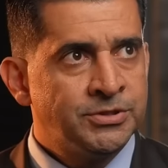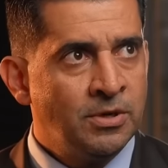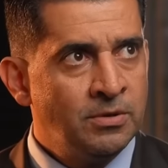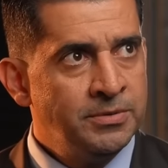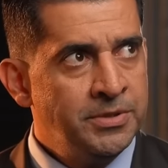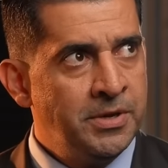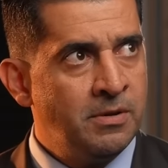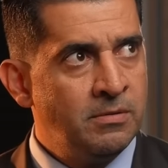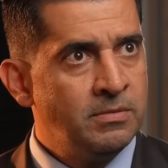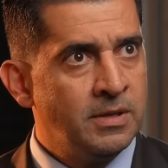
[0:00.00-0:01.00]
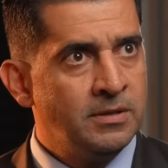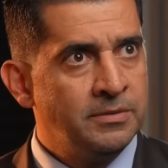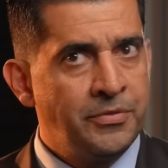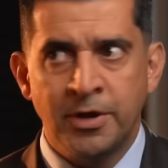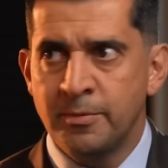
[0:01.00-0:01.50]
So you know, uh,
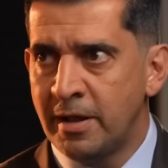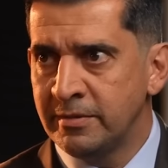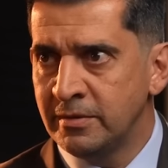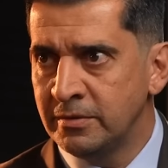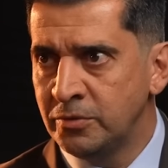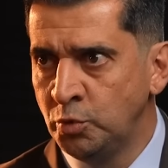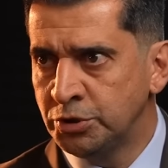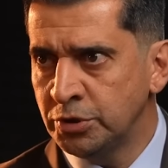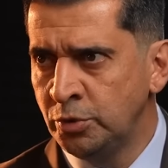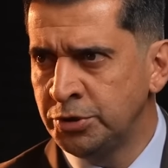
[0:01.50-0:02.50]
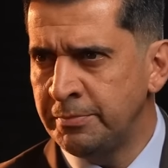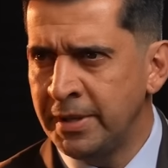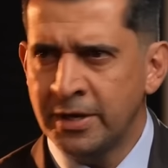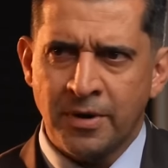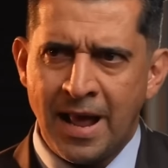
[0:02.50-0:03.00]
uh, think about who's who's a
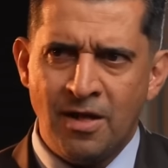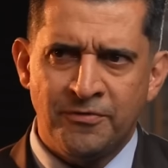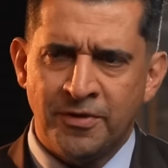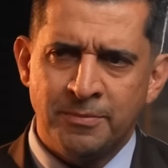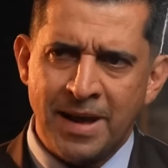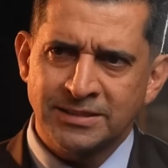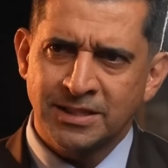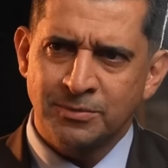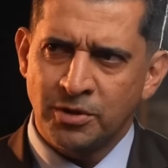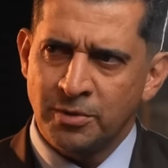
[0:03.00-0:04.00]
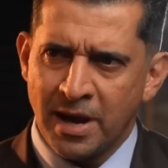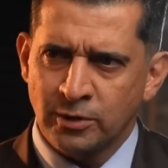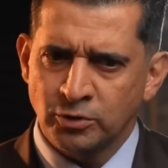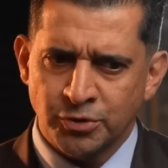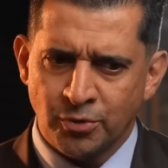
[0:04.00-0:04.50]
bigger alpha in basketball than
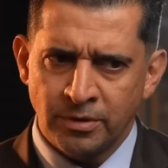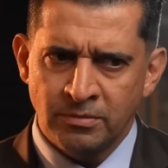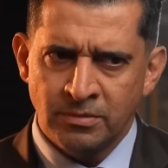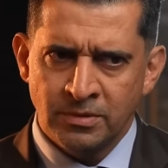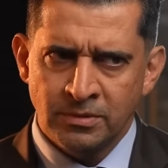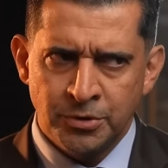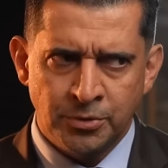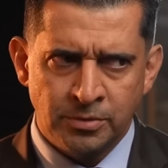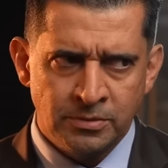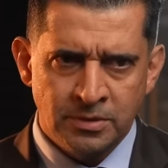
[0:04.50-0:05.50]
Michael Jordan. Who?